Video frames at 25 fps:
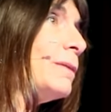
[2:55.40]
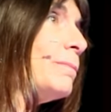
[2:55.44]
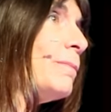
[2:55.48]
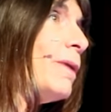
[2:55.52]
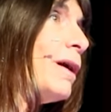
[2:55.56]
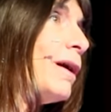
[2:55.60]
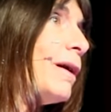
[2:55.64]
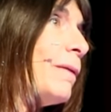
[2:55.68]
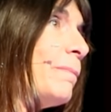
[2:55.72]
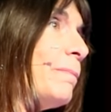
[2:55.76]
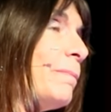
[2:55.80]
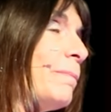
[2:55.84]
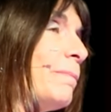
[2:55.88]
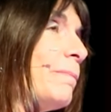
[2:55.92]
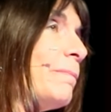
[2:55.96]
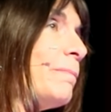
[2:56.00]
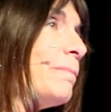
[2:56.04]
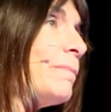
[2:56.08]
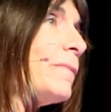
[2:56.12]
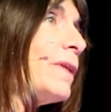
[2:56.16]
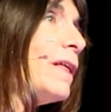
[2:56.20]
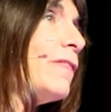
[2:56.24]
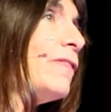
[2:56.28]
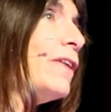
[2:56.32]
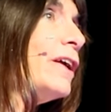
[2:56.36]
them up,
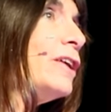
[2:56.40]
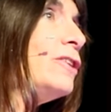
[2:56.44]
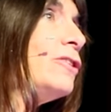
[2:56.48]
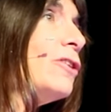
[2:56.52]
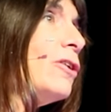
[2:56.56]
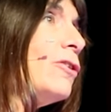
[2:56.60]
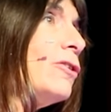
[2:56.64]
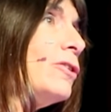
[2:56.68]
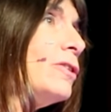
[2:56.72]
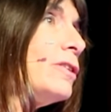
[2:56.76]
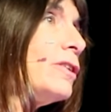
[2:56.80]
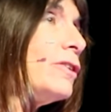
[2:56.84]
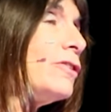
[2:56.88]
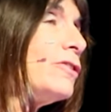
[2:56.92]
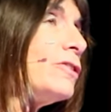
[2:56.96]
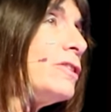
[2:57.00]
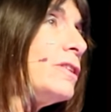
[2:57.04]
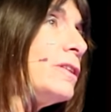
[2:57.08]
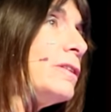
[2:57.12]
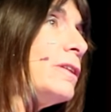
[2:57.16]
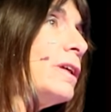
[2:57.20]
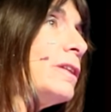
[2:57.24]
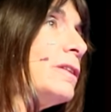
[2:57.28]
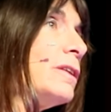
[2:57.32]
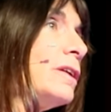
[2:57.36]
they noticed
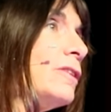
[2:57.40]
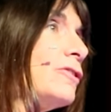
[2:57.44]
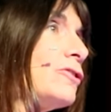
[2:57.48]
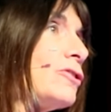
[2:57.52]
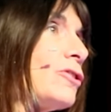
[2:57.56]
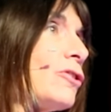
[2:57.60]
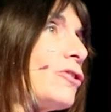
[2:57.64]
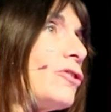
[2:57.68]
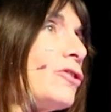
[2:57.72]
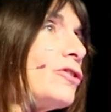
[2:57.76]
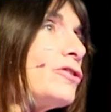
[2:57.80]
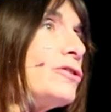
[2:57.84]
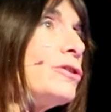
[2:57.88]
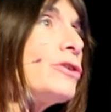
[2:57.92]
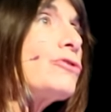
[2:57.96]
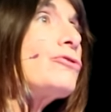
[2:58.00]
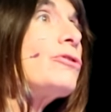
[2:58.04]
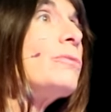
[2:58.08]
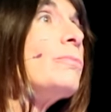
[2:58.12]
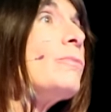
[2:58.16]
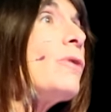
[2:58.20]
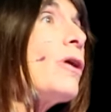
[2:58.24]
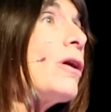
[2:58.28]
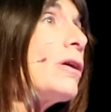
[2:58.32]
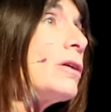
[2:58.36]
that these girls looked
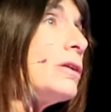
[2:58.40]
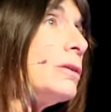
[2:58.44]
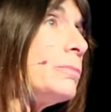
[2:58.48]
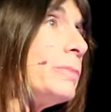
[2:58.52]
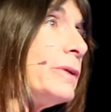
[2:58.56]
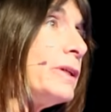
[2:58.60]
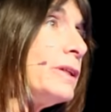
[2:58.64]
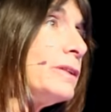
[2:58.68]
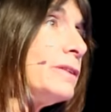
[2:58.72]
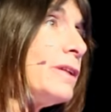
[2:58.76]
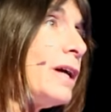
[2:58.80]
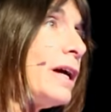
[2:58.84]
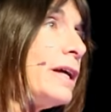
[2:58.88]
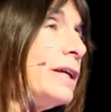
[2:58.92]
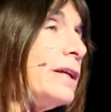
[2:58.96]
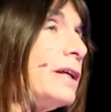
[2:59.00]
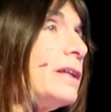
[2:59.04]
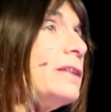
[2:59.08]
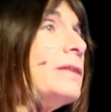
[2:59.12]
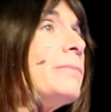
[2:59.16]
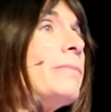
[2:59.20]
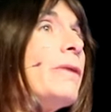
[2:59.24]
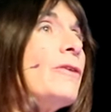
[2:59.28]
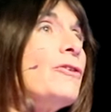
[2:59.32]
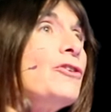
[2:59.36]
remarkably alike,
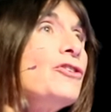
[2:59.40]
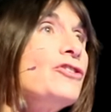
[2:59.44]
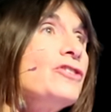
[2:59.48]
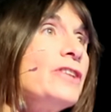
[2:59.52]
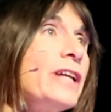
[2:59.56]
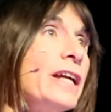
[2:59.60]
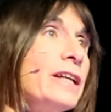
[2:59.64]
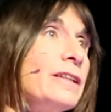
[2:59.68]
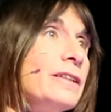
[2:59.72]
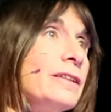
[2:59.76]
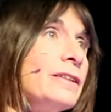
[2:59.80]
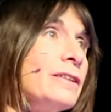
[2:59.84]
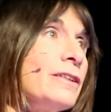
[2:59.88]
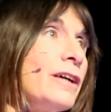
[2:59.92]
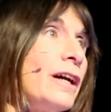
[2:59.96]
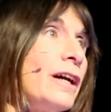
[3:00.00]
and the mother stayed in